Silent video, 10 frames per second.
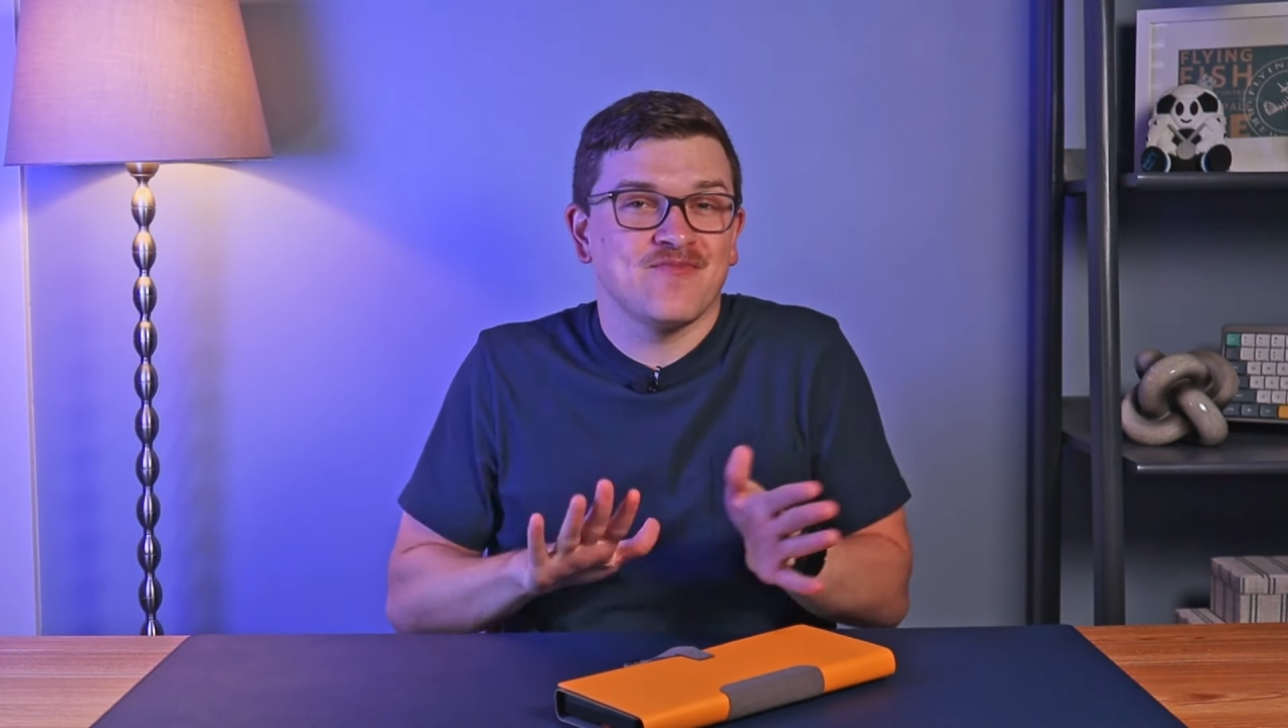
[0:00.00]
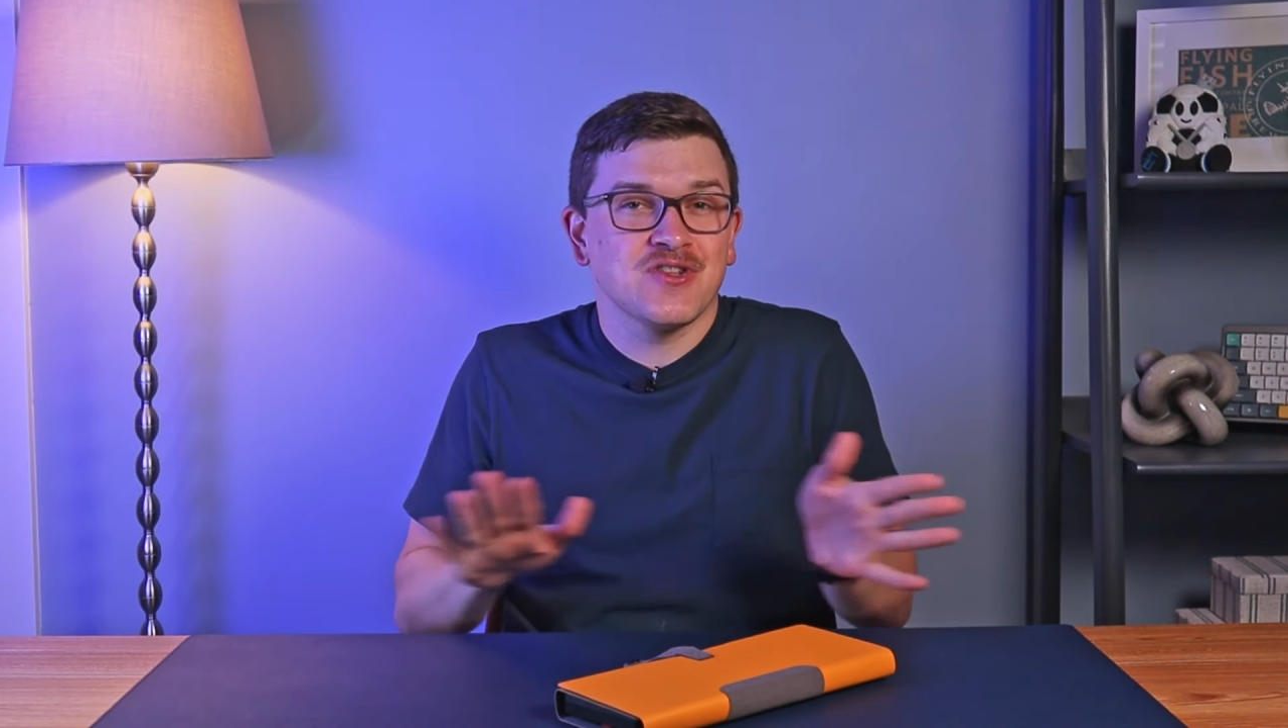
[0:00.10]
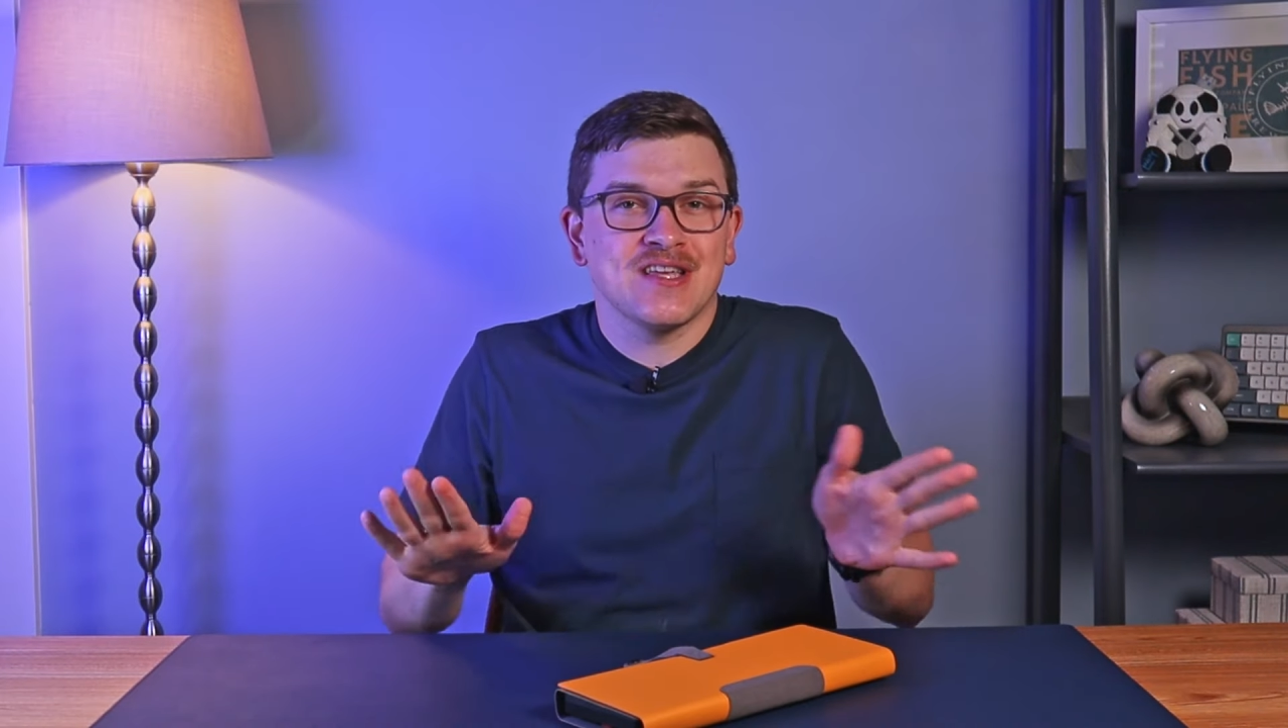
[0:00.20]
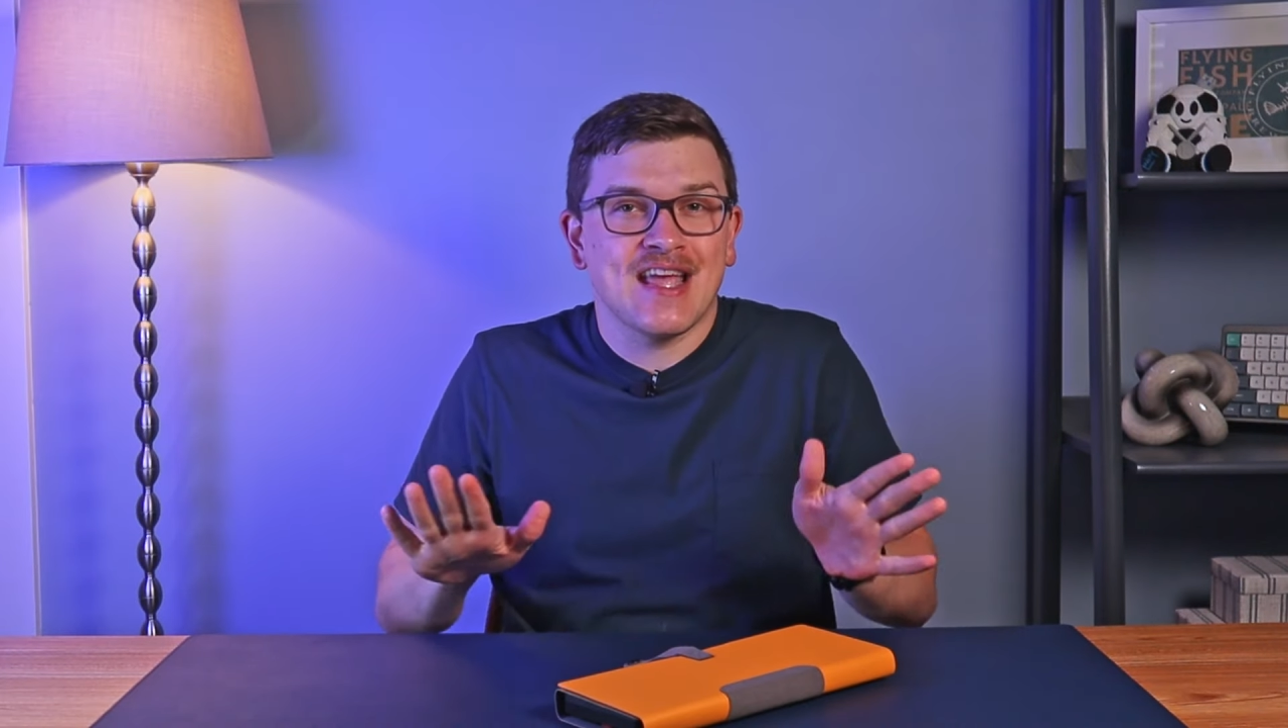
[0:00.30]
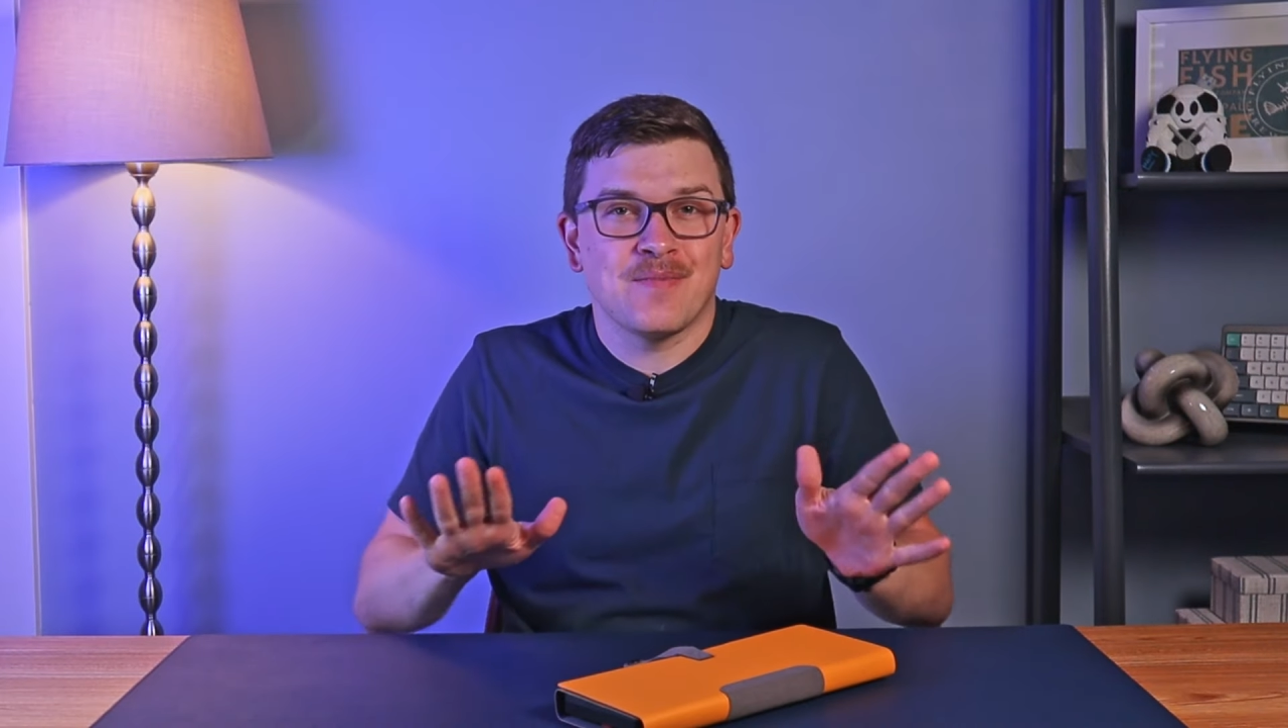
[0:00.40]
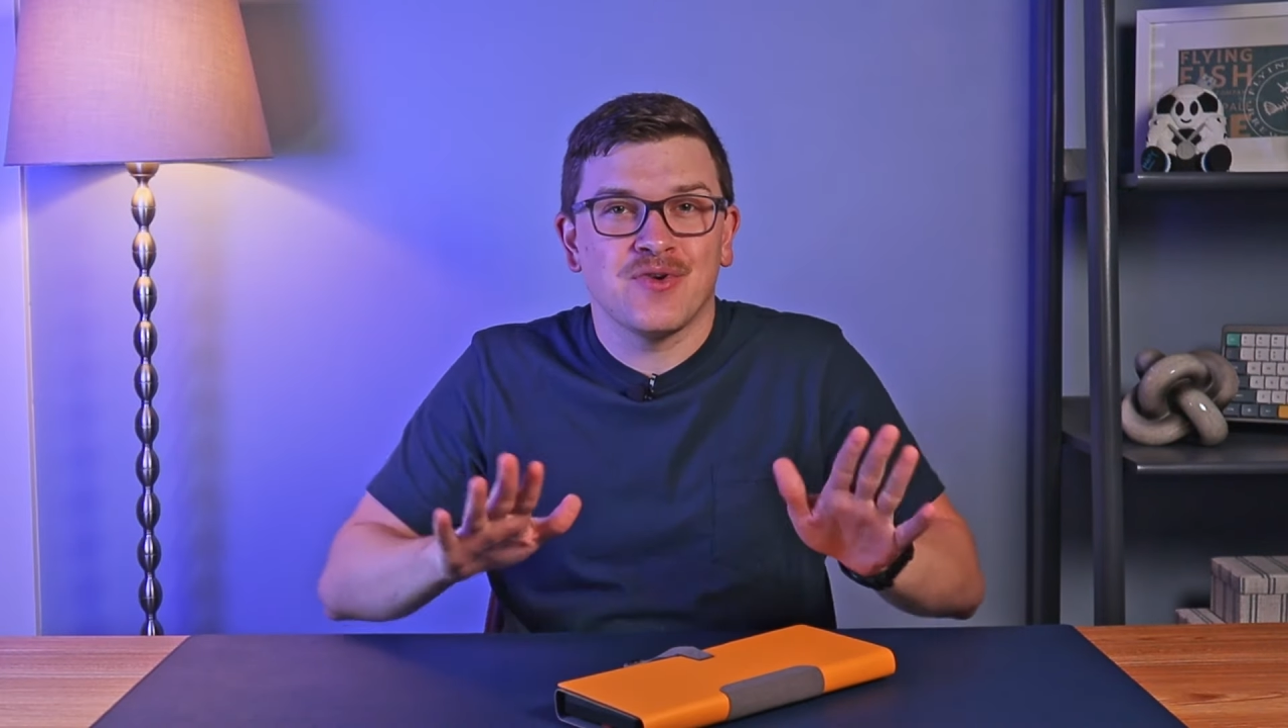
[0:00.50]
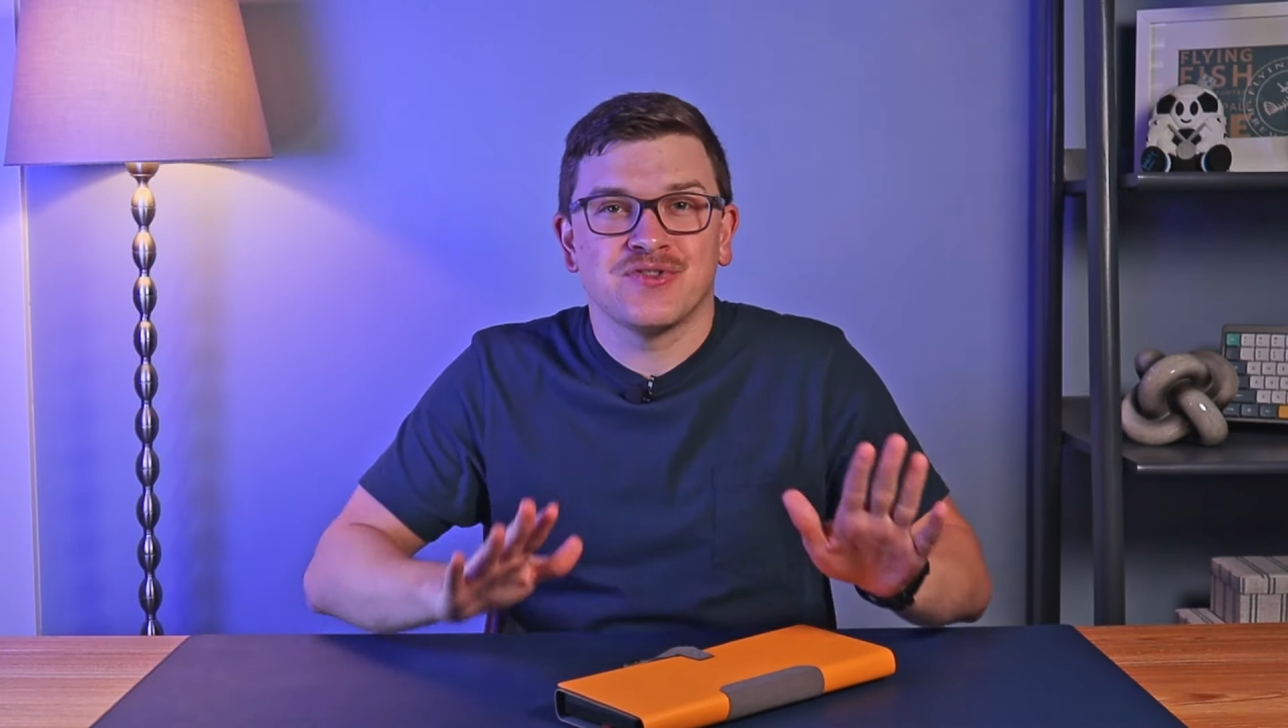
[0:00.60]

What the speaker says: fully able